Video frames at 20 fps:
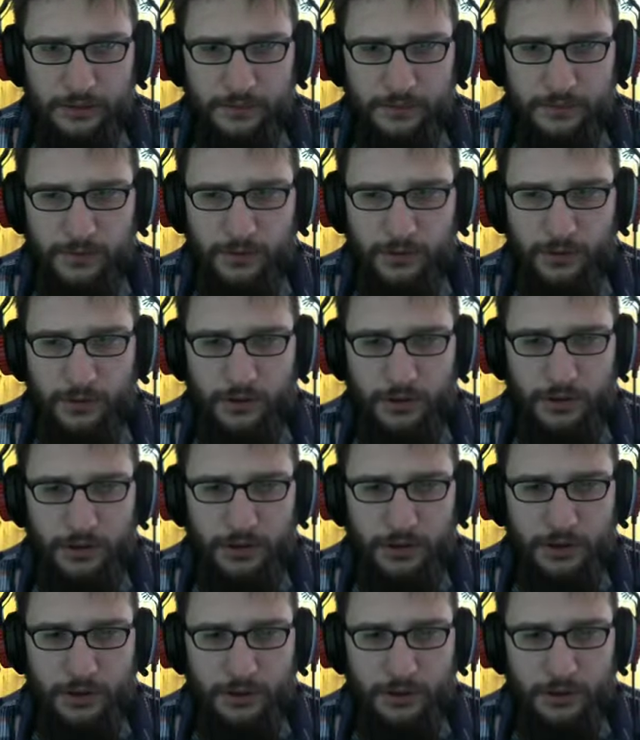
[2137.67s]
for...
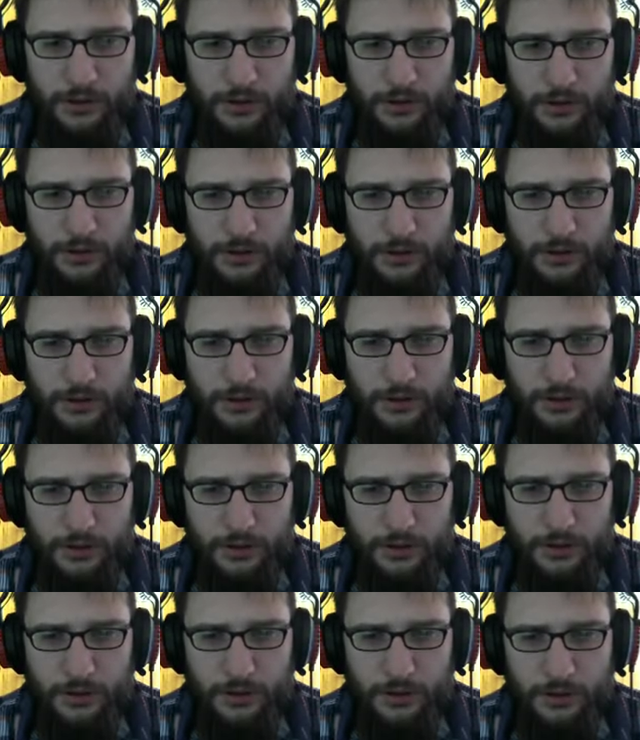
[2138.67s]

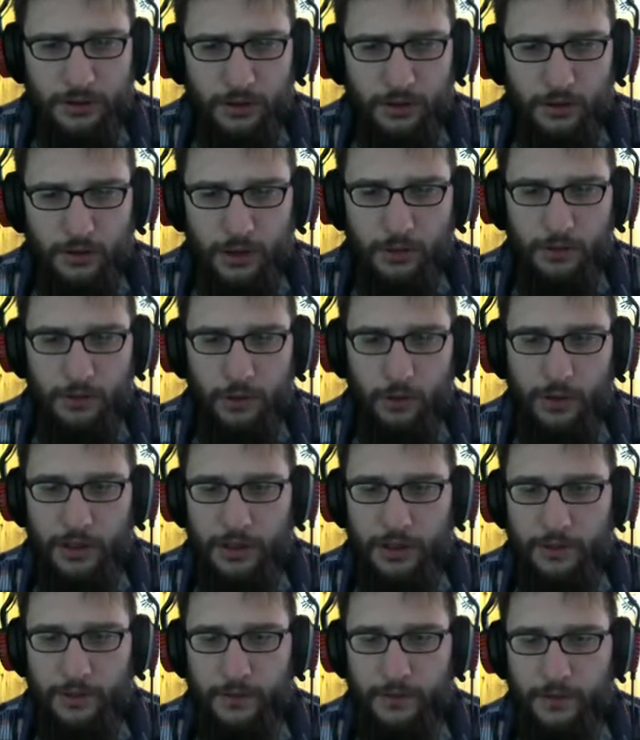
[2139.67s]
Yeah, no, it
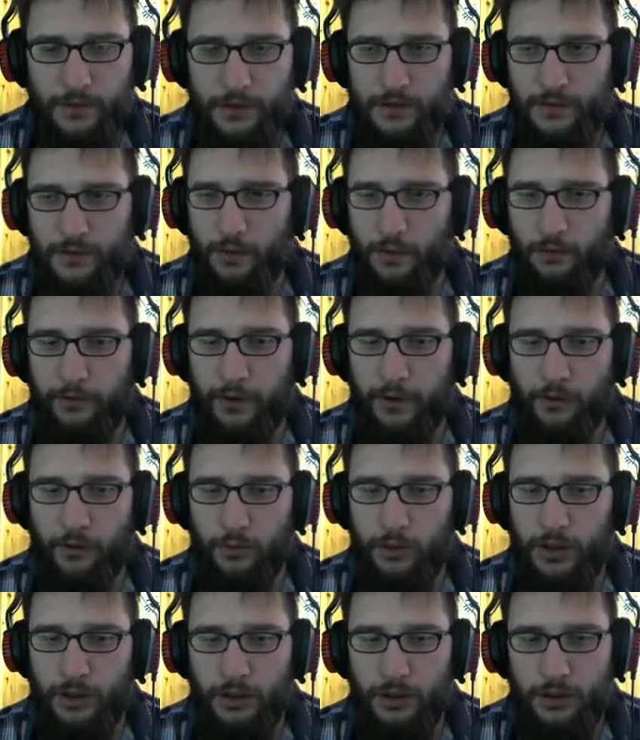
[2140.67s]
has just no effect on
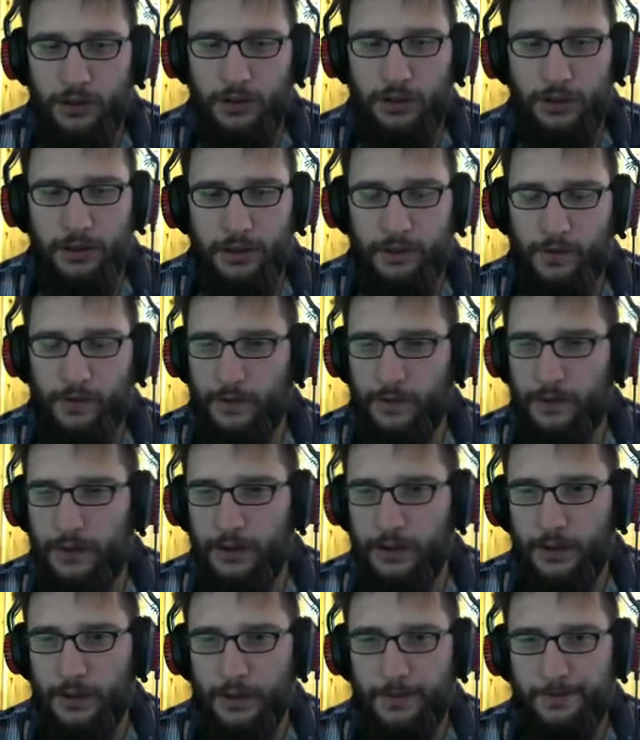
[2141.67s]
me. Nice.
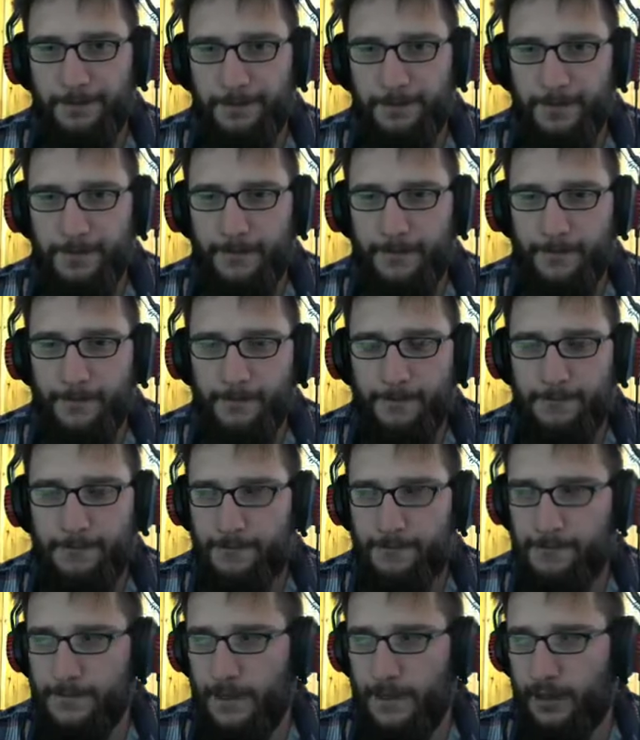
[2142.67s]

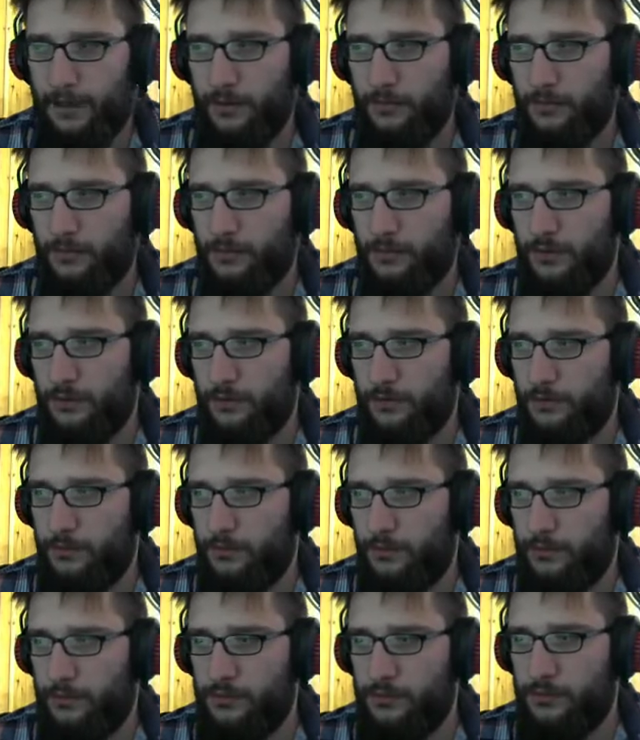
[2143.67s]
I
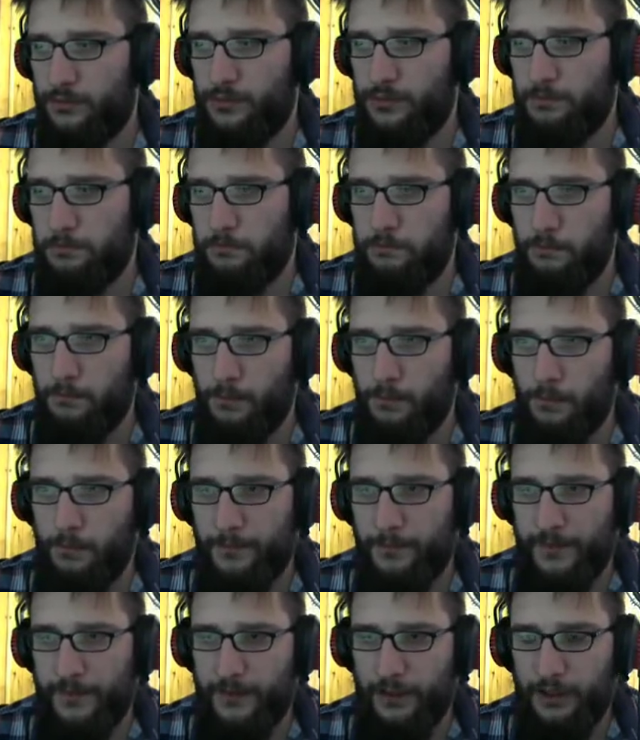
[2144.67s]
mm,
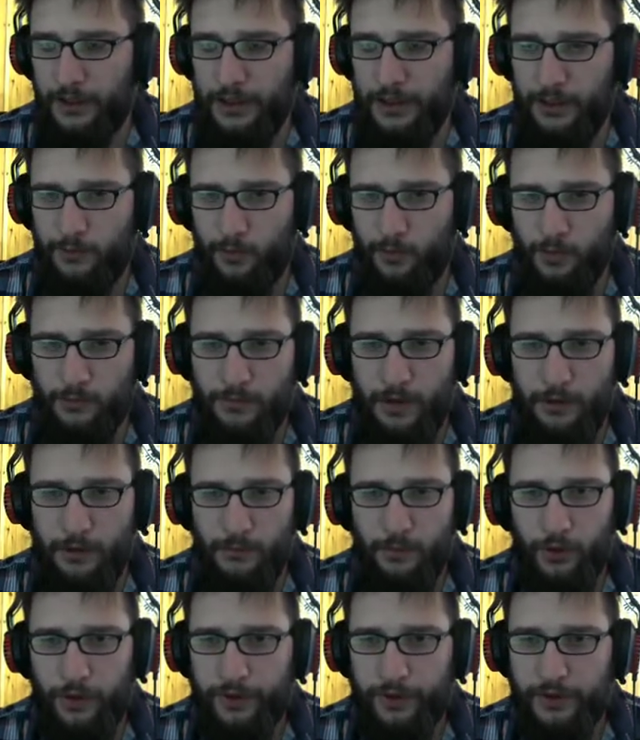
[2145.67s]
think I'm
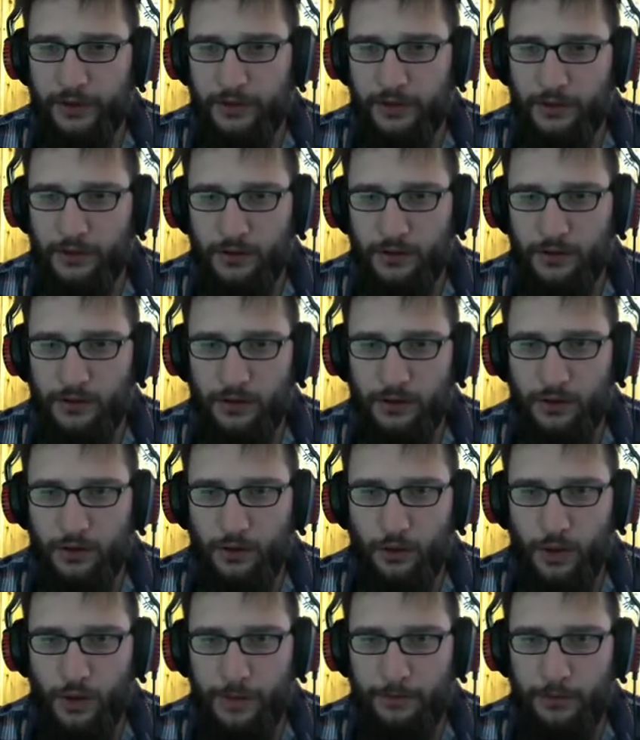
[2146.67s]
remembering that
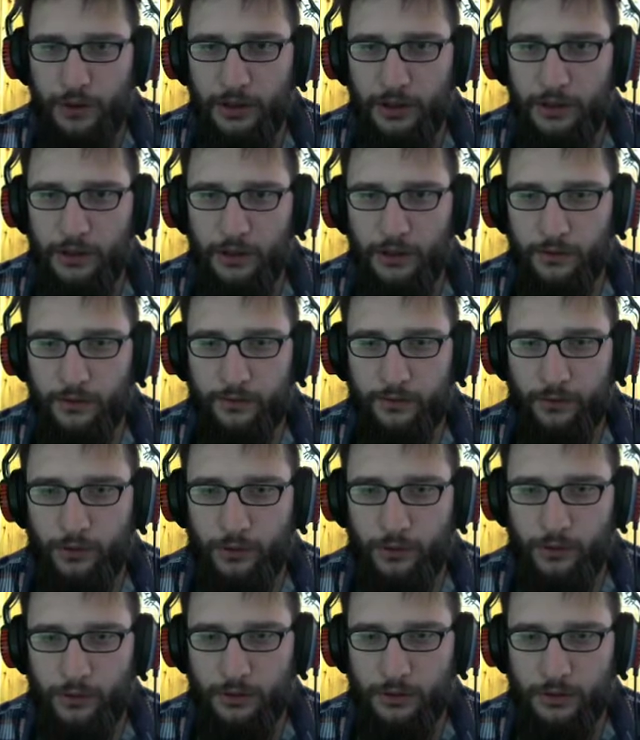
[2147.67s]
crab meat is
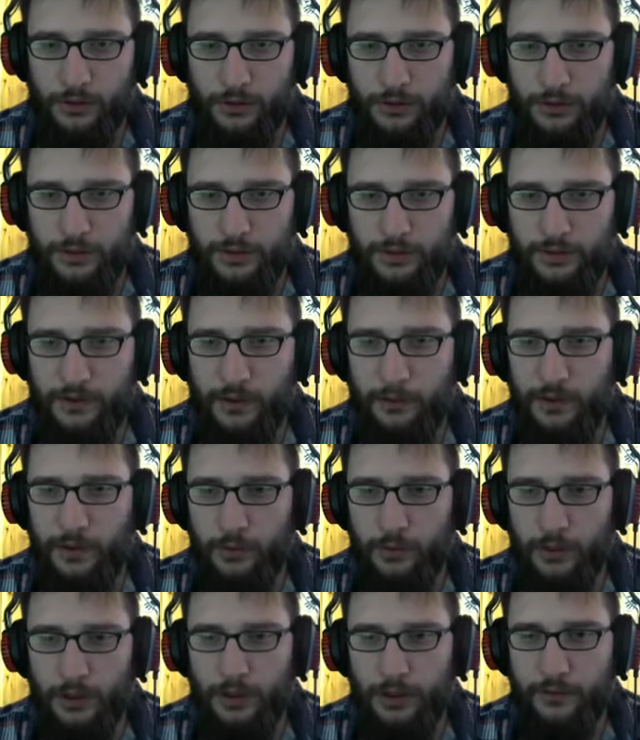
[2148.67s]
for stamina
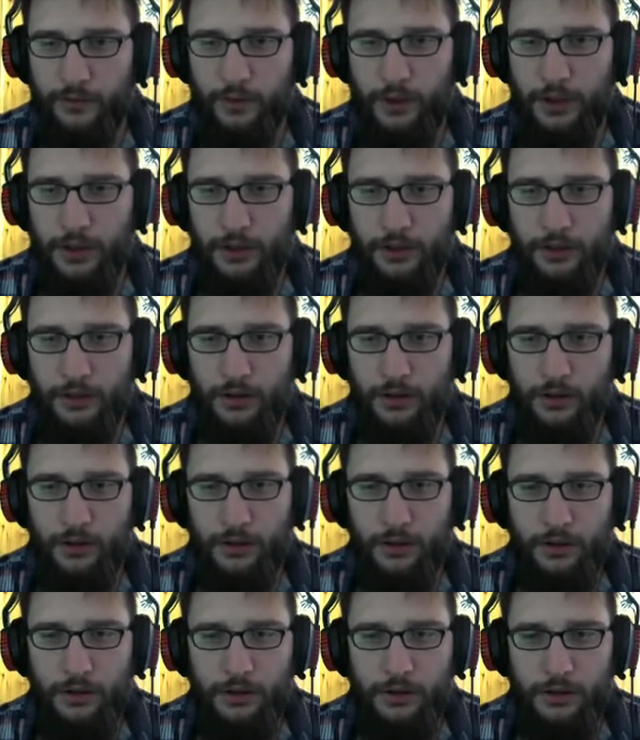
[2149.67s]
recovery.
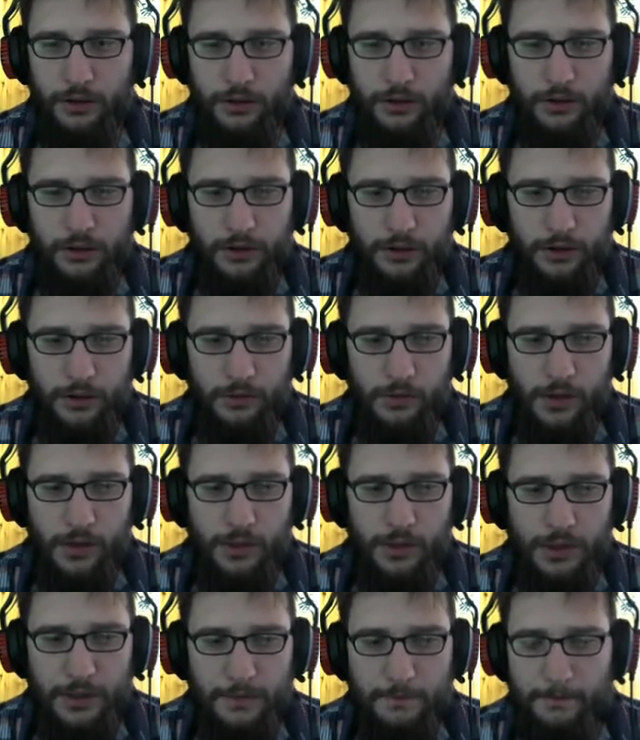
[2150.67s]
But
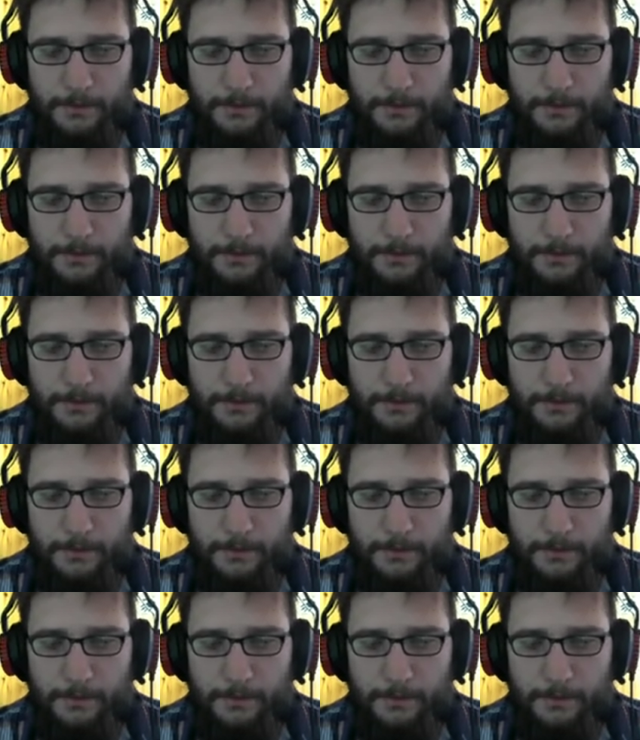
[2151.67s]
well,